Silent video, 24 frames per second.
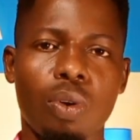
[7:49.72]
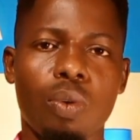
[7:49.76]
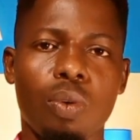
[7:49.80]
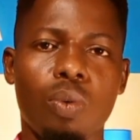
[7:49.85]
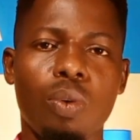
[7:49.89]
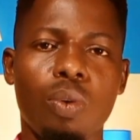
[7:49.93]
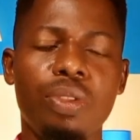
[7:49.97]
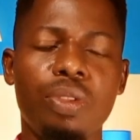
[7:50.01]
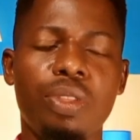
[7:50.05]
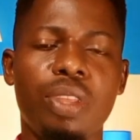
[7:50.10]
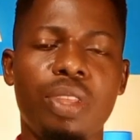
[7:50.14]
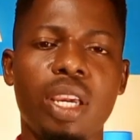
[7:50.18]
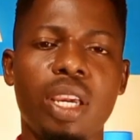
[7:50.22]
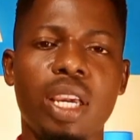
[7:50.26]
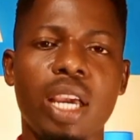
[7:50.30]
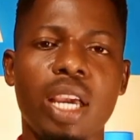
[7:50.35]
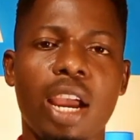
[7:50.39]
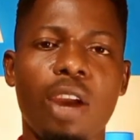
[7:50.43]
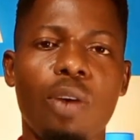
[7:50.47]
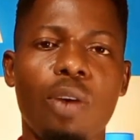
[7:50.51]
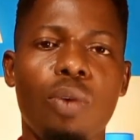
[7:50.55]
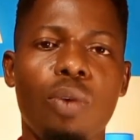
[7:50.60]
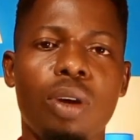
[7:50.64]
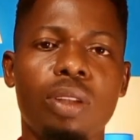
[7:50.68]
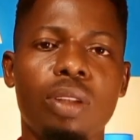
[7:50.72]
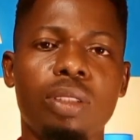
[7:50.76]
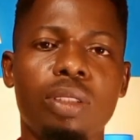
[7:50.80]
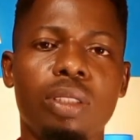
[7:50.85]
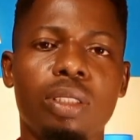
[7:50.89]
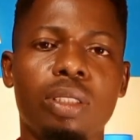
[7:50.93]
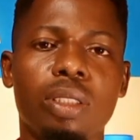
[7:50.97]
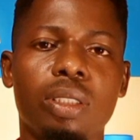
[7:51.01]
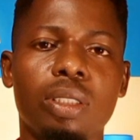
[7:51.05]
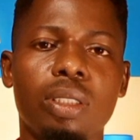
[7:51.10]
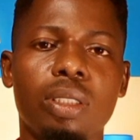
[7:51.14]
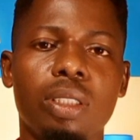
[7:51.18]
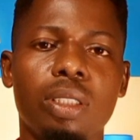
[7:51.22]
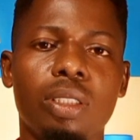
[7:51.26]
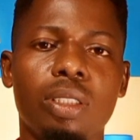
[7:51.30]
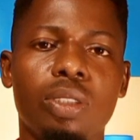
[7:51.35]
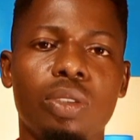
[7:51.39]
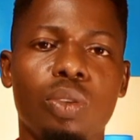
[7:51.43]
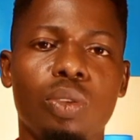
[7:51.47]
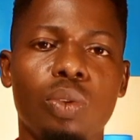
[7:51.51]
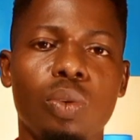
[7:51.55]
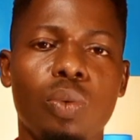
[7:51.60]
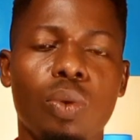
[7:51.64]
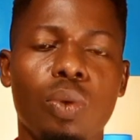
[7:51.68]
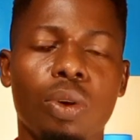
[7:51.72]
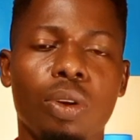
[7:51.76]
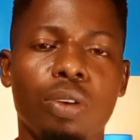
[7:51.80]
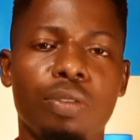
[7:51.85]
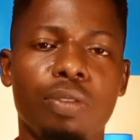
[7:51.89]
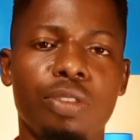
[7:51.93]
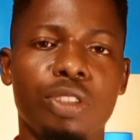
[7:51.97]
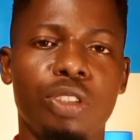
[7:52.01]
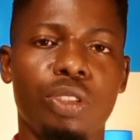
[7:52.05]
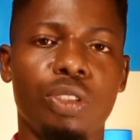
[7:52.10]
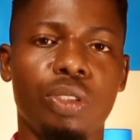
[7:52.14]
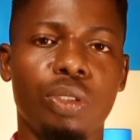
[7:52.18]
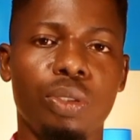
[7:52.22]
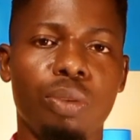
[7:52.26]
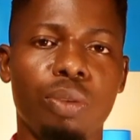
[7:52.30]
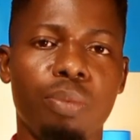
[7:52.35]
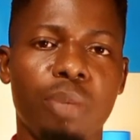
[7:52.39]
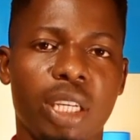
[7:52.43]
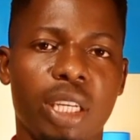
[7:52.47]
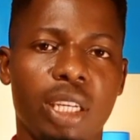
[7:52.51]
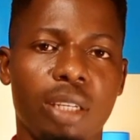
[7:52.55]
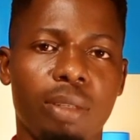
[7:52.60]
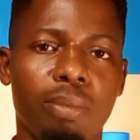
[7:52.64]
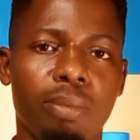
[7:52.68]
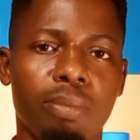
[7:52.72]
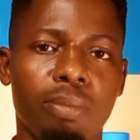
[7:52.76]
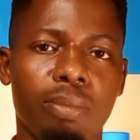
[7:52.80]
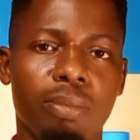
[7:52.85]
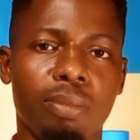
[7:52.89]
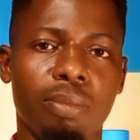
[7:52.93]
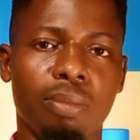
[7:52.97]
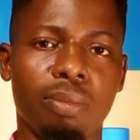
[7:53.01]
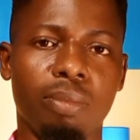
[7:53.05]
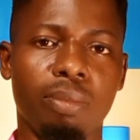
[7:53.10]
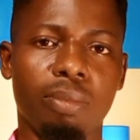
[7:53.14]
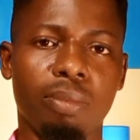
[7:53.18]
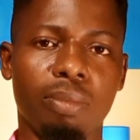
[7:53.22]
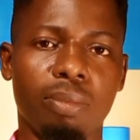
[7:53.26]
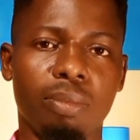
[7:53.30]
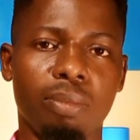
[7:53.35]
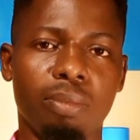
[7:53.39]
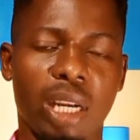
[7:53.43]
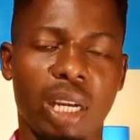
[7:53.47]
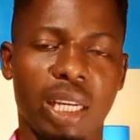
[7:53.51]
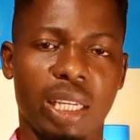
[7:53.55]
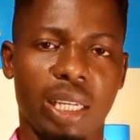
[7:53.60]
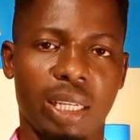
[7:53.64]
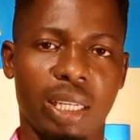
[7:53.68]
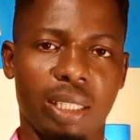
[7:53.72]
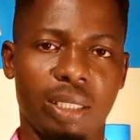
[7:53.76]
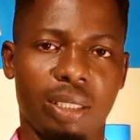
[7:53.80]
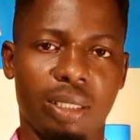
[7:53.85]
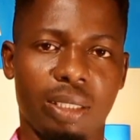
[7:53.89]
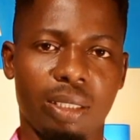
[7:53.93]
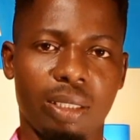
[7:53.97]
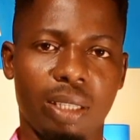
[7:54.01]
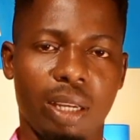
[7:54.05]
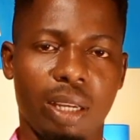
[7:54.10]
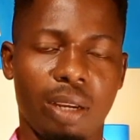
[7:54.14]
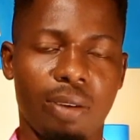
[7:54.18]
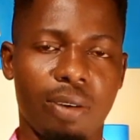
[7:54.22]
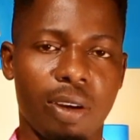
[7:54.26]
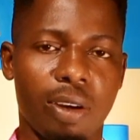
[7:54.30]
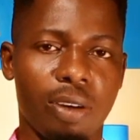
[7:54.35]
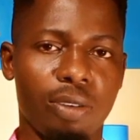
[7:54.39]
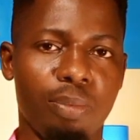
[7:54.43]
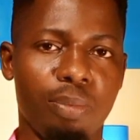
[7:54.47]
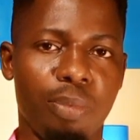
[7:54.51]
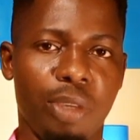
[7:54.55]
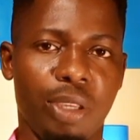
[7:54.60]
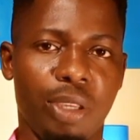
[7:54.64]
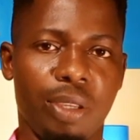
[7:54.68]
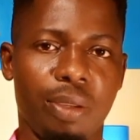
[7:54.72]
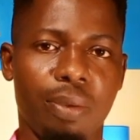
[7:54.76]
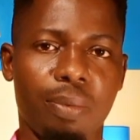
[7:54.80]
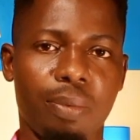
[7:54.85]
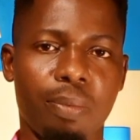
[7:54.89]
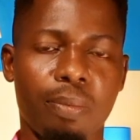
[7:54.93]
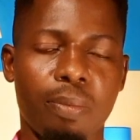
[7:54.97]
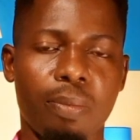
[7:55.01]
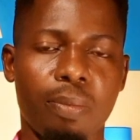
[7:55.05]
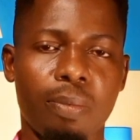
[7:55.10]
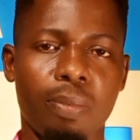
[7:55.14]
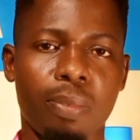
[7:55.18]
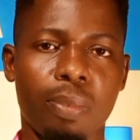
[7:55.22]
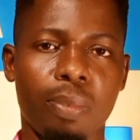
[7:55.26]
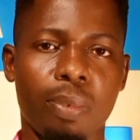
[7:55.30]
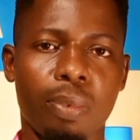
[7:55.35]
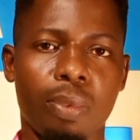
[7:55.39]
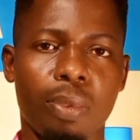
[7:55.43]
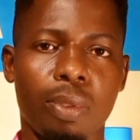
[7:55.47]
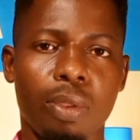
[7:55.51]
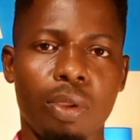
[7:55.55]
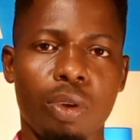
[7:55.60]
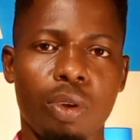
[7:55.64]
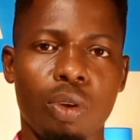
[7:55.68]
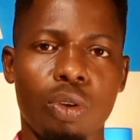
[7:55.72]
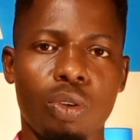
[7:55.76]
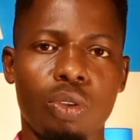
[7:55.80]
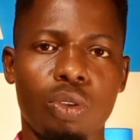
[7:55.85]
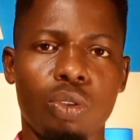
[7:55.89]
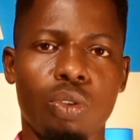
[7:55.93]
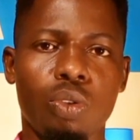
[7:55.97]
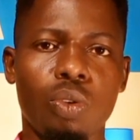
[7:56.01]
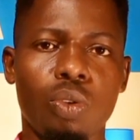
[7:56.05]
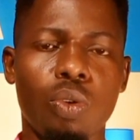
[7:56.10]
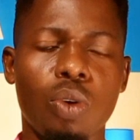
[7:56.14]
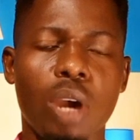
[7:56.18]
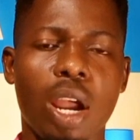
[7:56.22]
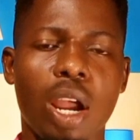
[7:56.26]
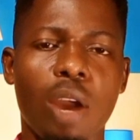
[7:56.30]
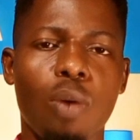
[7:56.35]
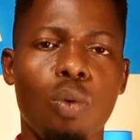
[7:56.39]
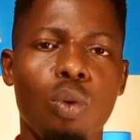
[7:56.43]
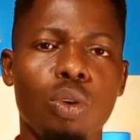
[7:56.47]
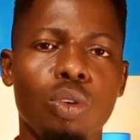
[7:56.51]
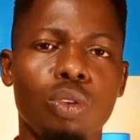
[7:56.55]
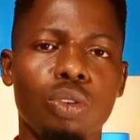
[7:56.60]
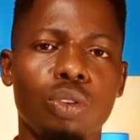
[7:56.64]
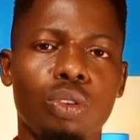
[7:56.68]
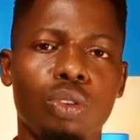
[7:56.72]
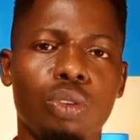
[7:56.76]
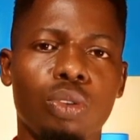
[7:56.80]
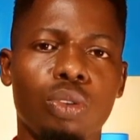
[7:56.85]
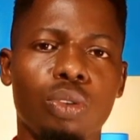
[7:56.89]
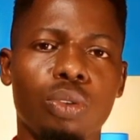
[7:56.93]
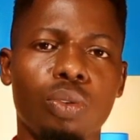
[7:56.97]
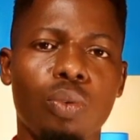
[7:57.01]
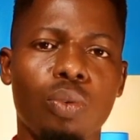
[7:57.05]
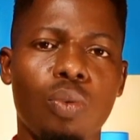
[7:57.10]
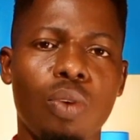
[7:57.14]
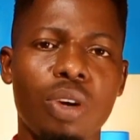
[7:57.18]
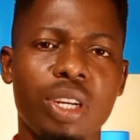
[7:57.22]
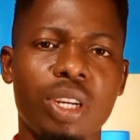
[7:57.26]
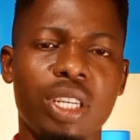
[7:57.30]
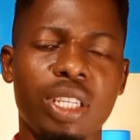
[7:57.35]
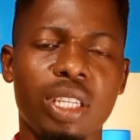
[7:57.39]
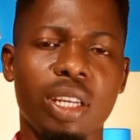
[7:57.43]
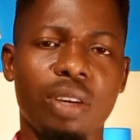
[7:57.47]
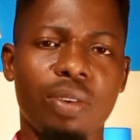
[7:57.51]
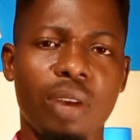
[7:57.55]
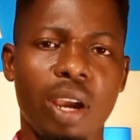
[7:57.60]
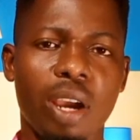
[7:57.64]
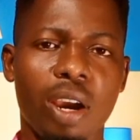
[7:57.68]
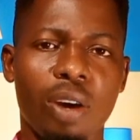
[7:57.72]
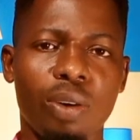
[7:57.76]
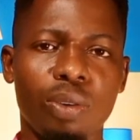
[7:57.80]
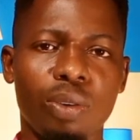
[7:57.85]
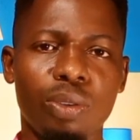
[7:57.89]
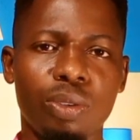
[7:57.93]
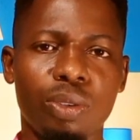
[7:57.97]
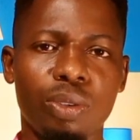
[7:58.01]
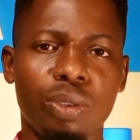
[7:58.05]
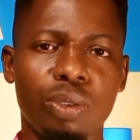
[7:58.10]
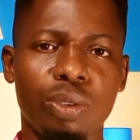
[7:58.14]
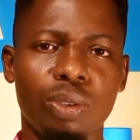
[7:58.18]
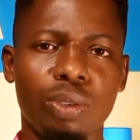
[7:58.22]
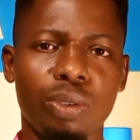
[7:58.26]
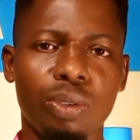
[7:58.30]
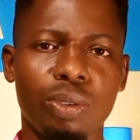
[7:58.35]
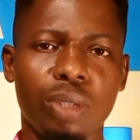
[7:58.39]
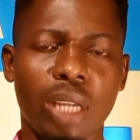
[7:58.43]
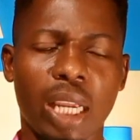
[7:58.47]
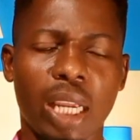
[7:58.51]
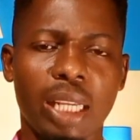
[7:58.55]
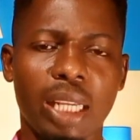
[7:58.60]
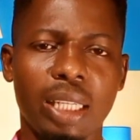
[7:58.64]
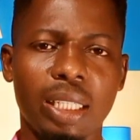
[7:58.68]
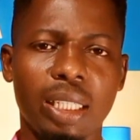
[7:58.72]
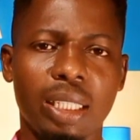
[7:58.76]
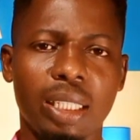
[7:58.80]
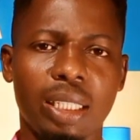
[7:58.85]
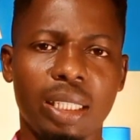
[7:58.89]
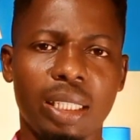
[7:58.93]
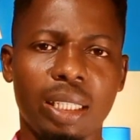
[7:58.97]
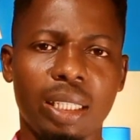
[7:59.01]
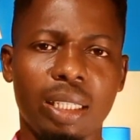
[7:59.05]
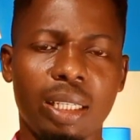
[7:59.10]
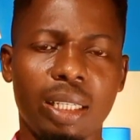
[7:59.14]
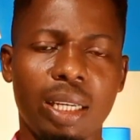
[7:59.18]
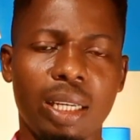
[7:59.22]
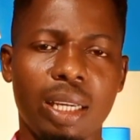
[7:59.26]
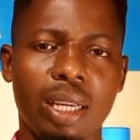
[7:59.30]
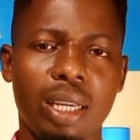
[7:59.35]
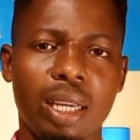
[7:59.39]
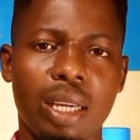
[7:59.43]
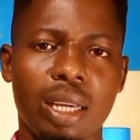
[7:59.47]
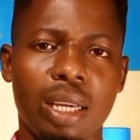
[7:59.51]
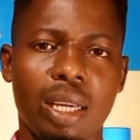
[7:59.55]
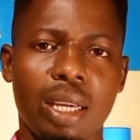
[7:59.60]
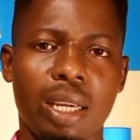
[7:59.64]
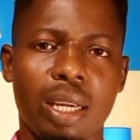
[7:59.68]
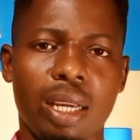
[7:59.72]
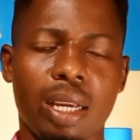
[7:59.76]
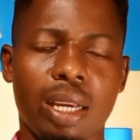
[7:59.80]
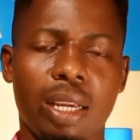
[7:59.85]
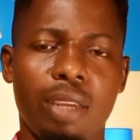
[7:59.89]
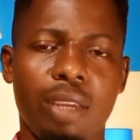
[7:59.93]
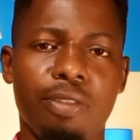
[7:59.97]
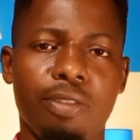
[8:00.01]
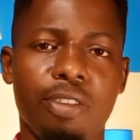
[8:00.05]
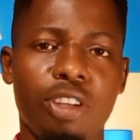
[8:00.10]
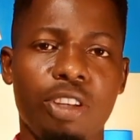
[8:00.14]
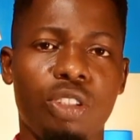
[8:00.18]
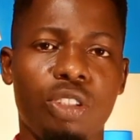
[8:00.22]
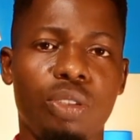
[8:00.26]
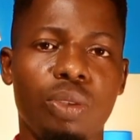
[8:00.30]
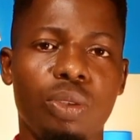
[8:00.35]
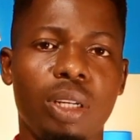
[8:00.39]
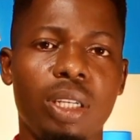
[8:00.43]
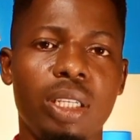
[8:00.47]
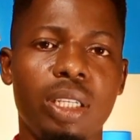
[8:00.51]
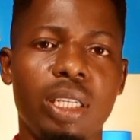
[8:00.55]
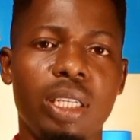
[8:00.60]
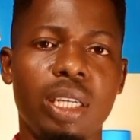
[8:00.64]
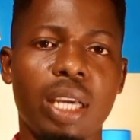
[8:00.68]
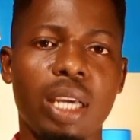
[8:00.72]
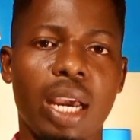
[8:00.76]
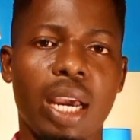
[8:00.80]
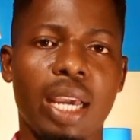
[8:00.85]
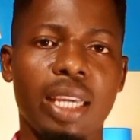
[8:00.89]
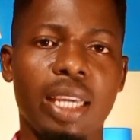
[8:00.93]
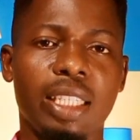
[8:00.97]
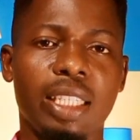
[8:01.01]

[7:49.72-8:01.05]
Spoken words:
One day I went into one of the shoemaking market around me. So I was walking around and eventually I